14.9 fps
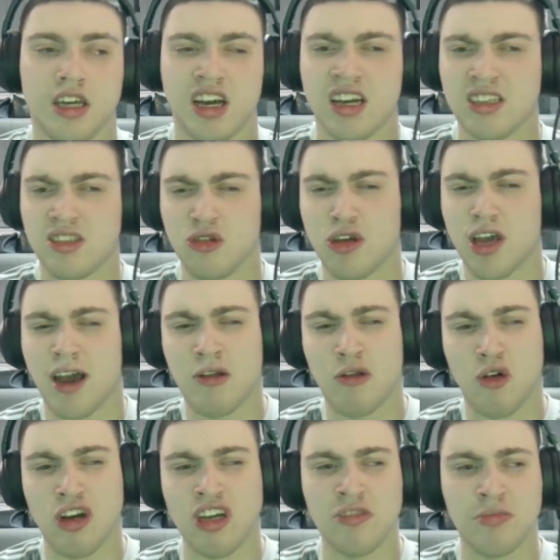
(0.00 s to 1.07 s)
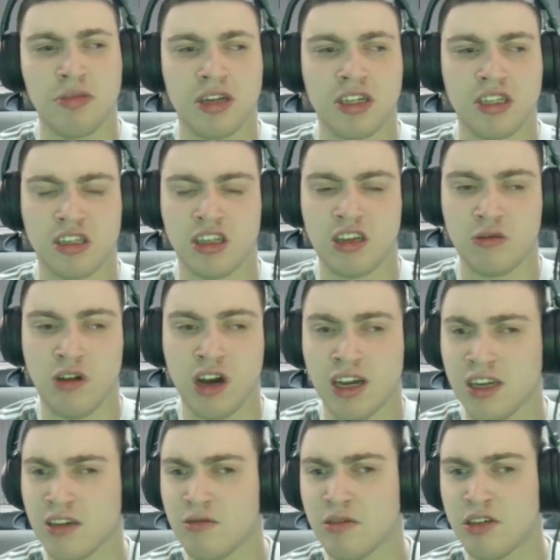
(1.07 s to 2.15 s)
And you do get annoyed because you're like,
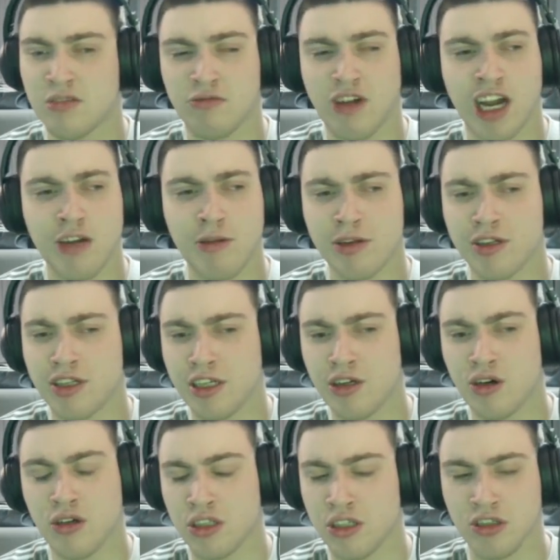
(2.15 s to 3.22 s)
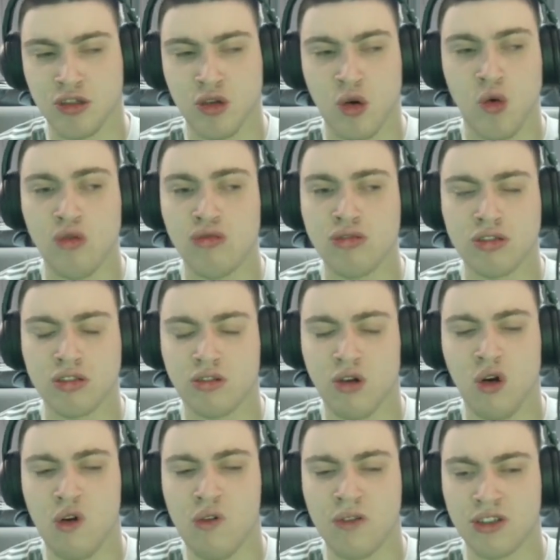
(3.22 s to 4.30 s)
why are we leaking all these goals
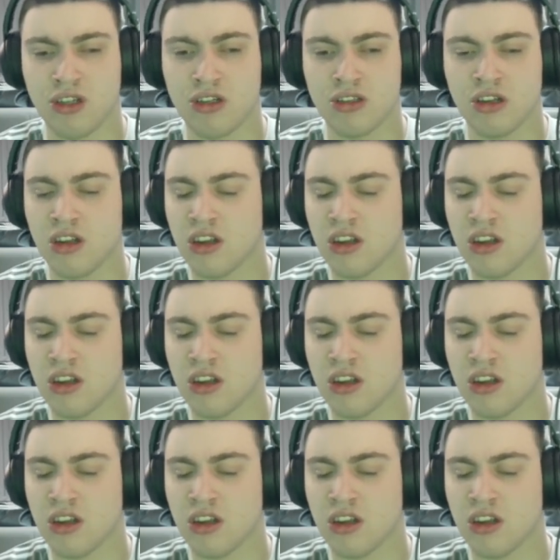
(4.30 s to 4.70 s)
all of a sudden?